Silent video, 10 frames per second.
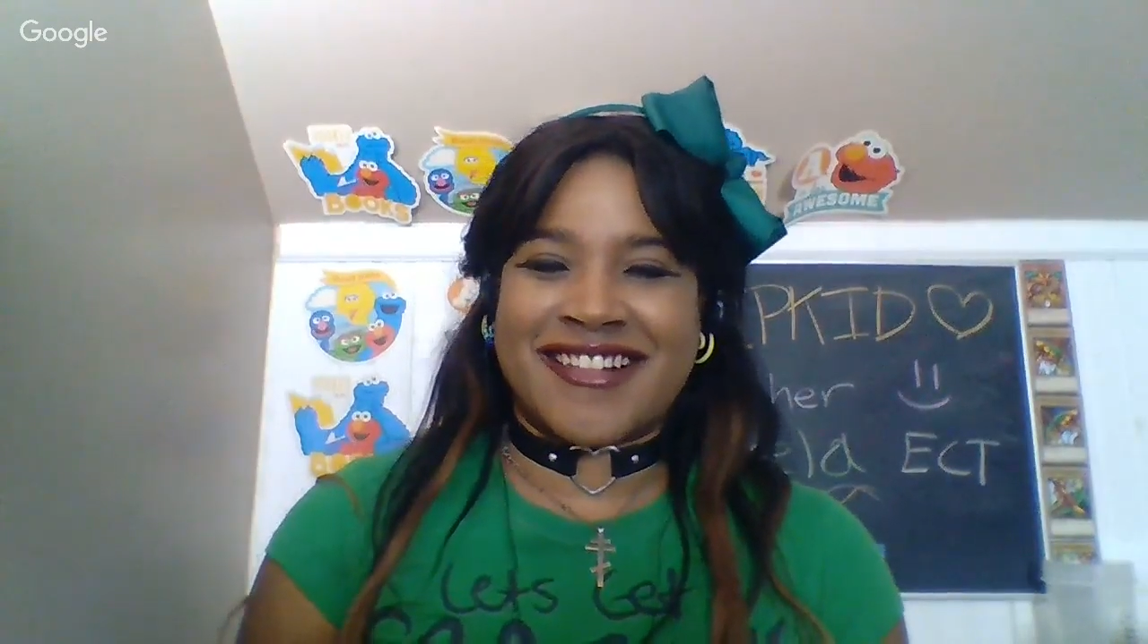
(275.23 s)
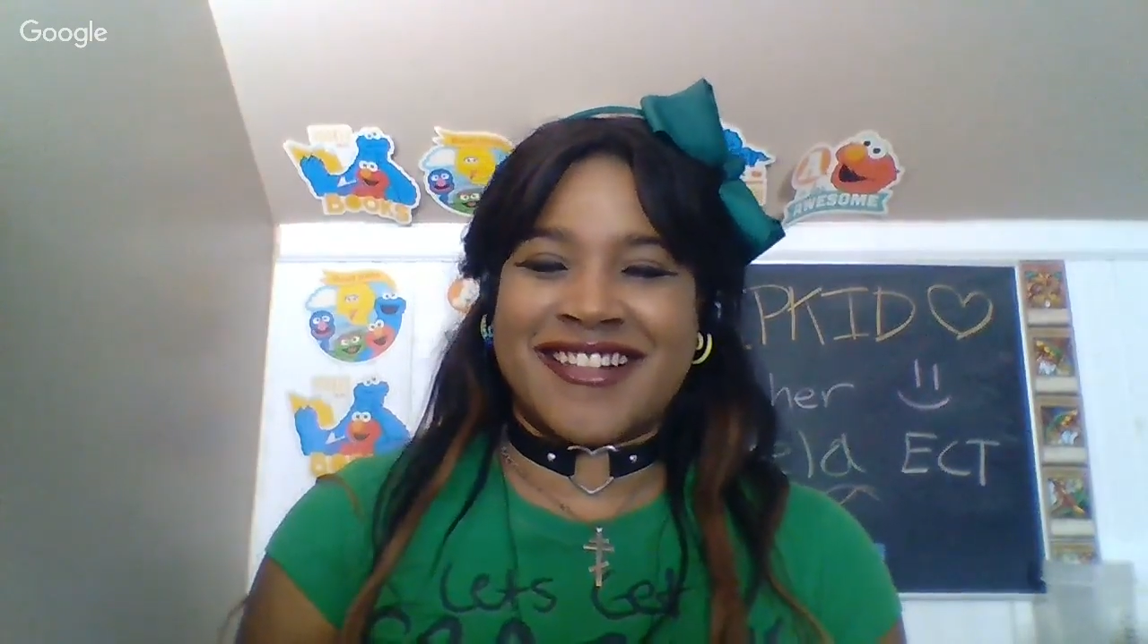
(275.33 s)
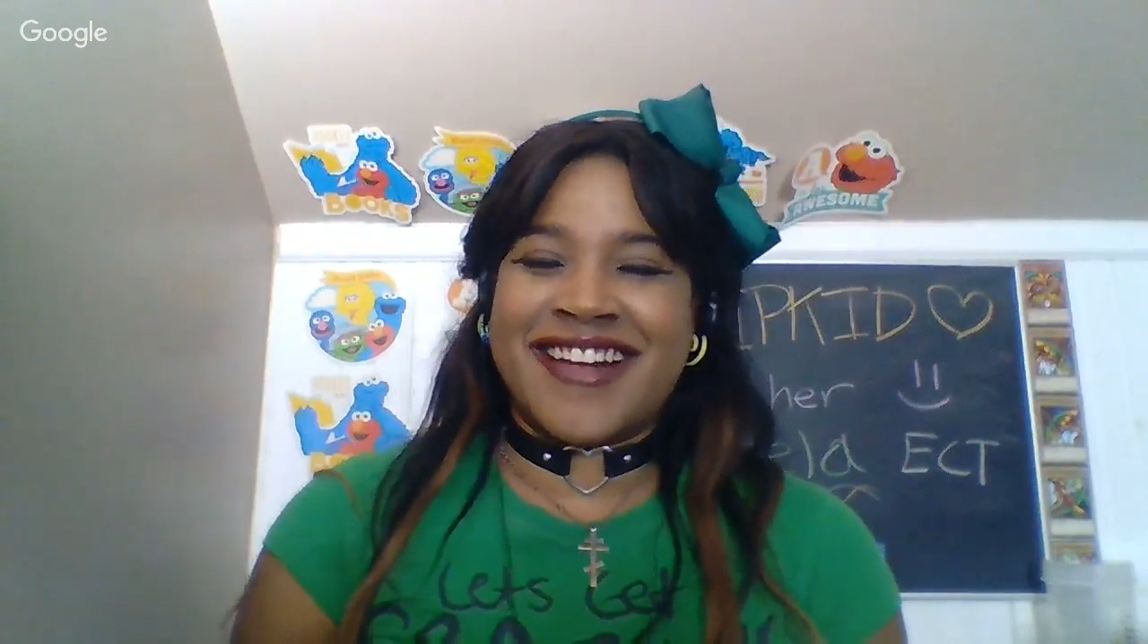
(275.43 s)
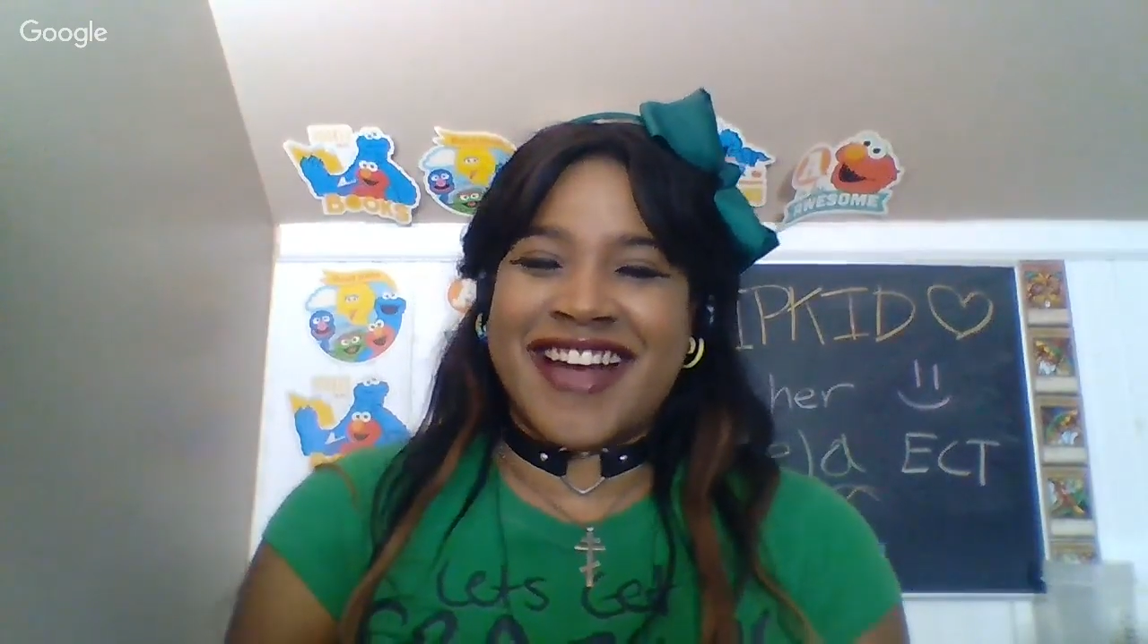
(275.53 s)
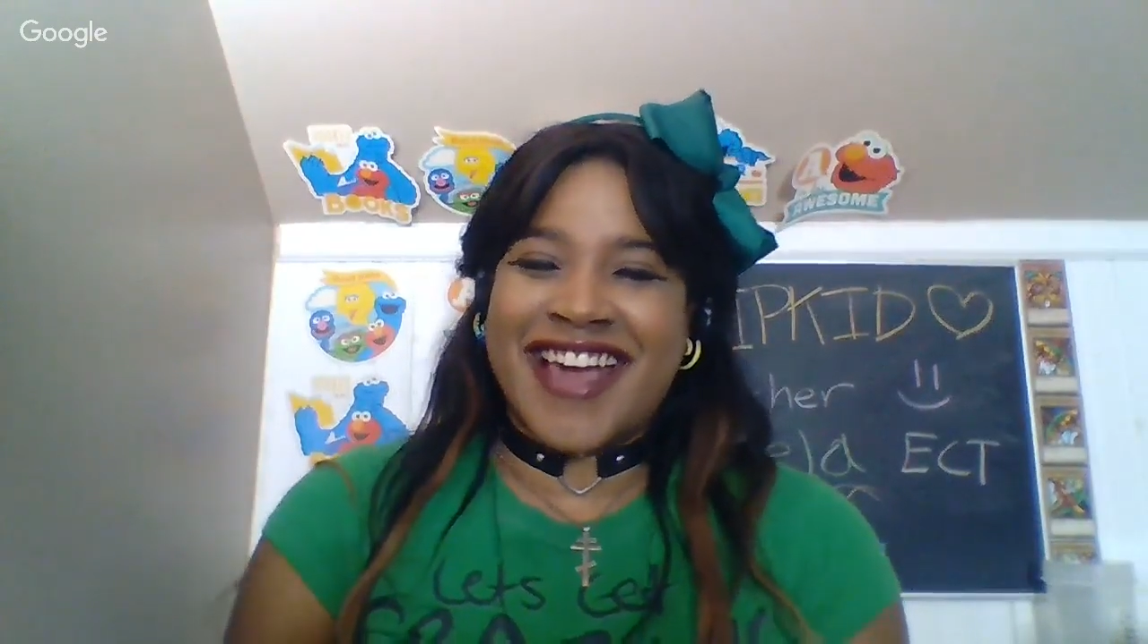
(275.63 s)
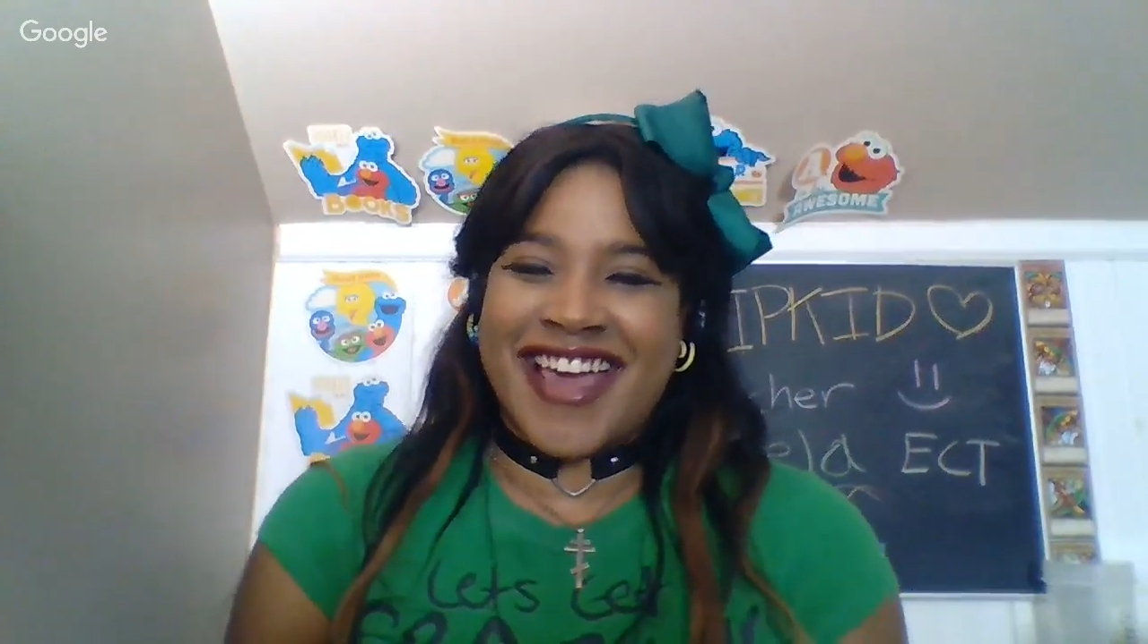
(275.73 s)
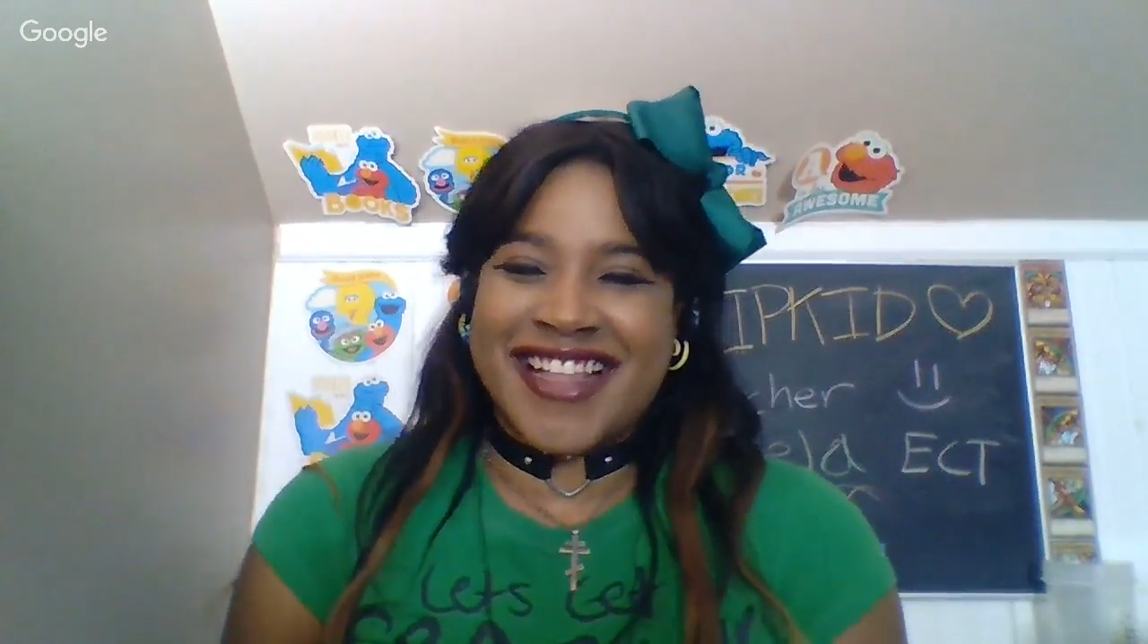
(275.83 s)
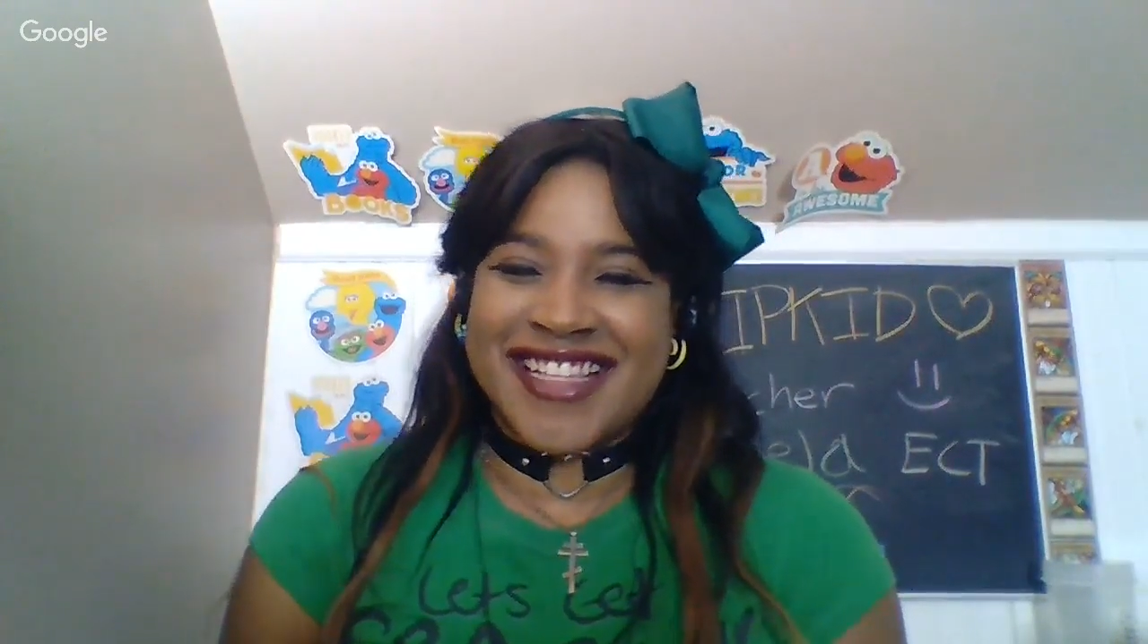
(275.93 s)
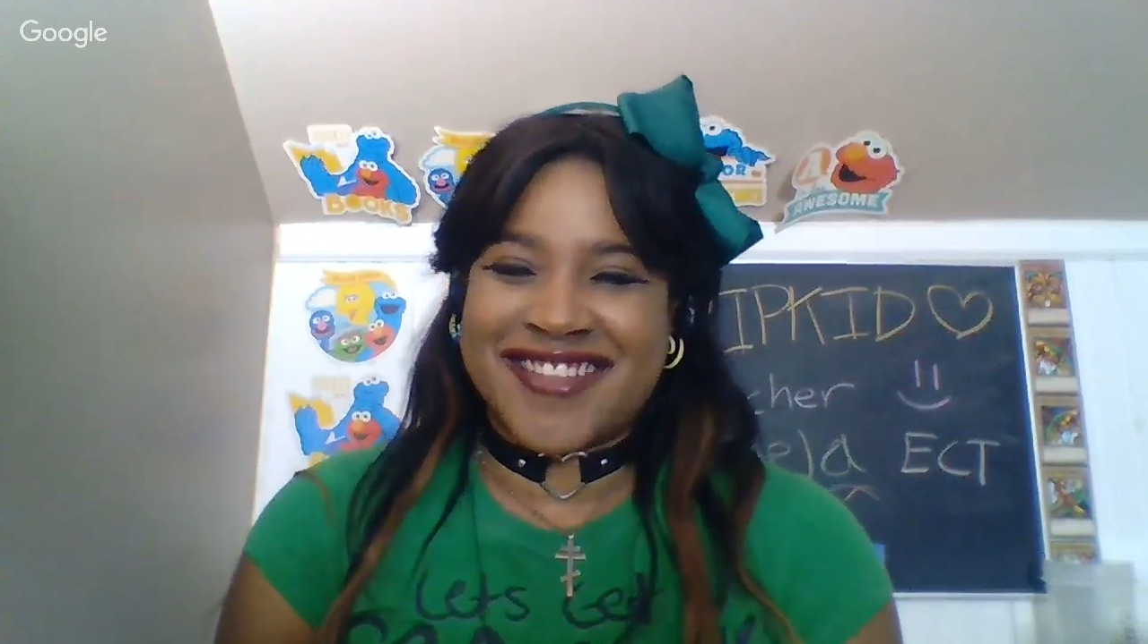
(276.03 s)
on her hands